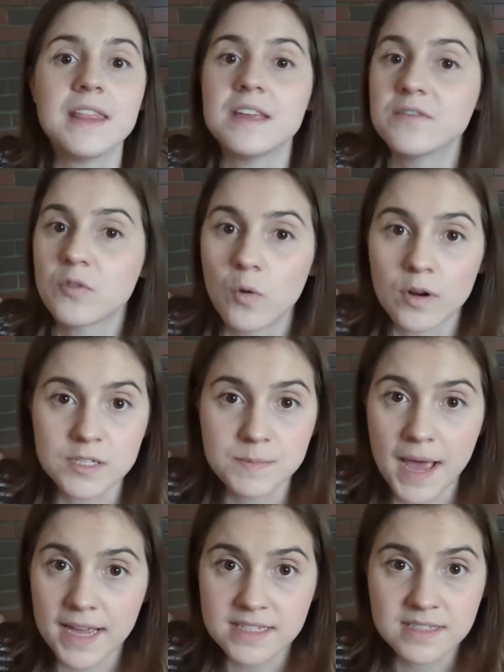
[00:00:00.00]
And then of course
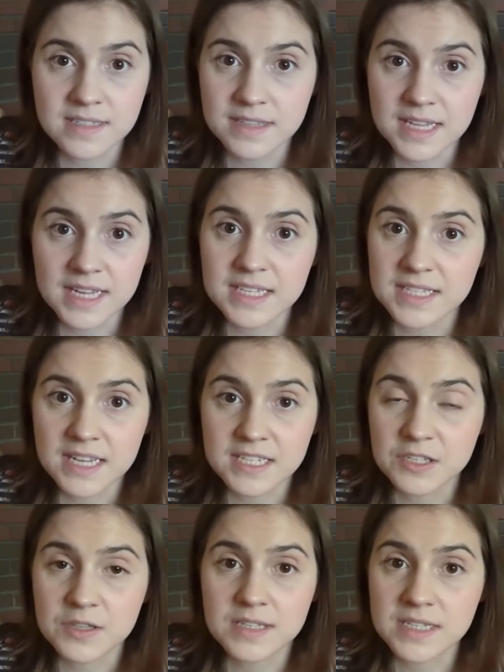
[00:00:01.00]
pests and things get
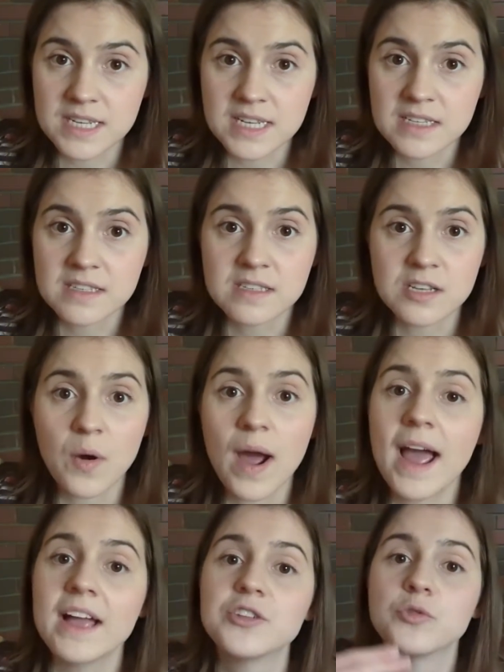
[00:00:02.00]
to the seeds. So I
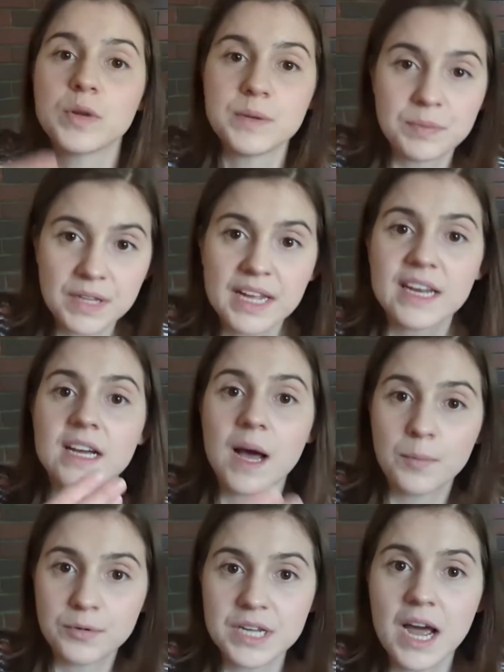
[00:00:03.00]
had to replant a
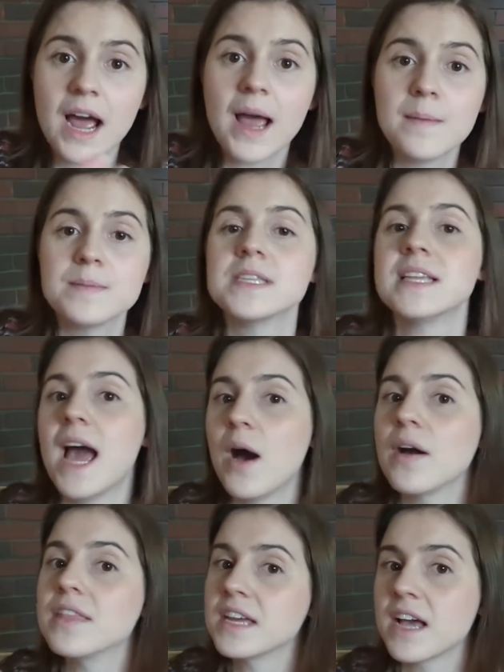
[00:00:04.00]
couple times, and
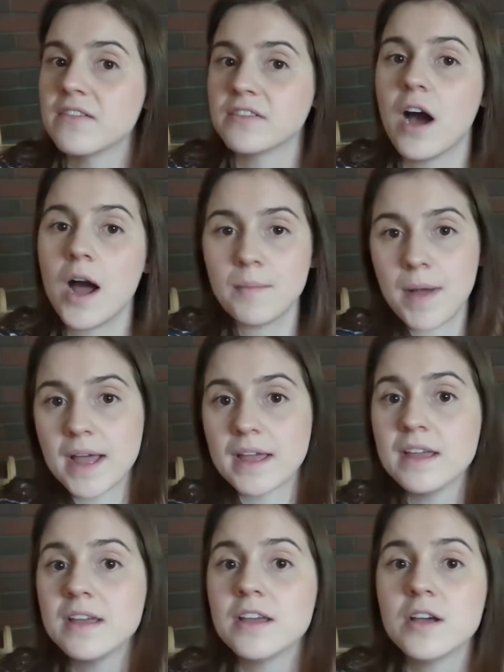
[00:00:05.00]
now I think I've got my
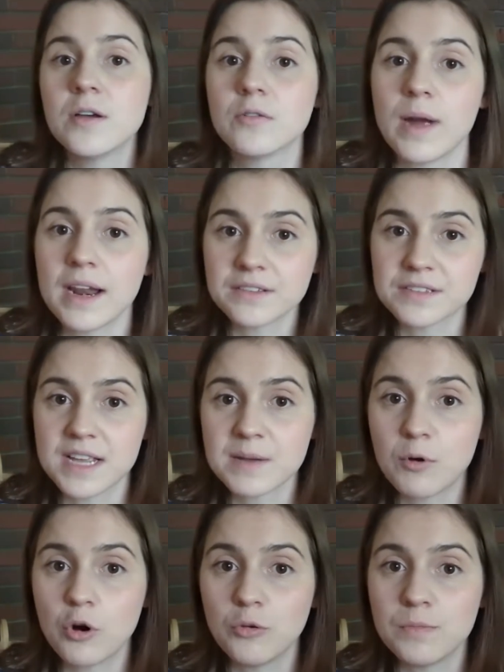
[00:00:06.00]

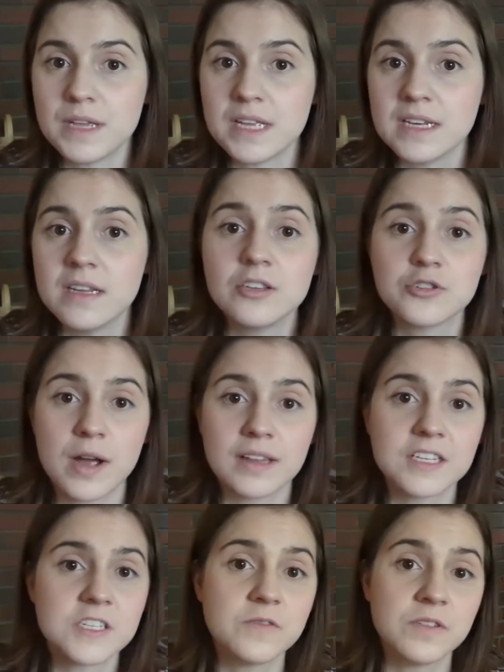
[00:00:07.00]
rattlesnake pole bean
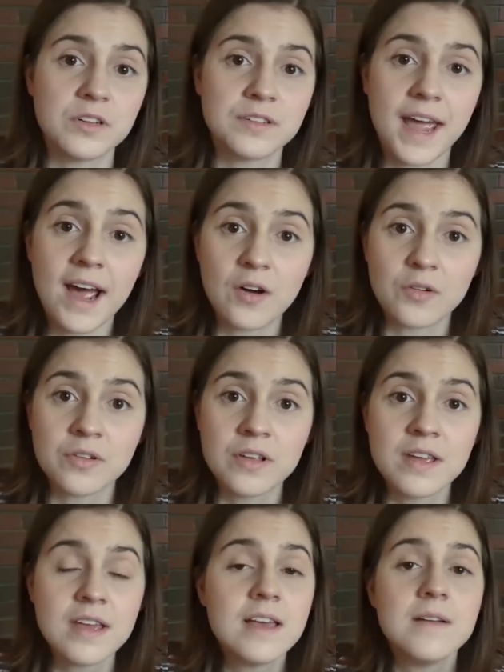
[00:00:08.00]
trellis filled out.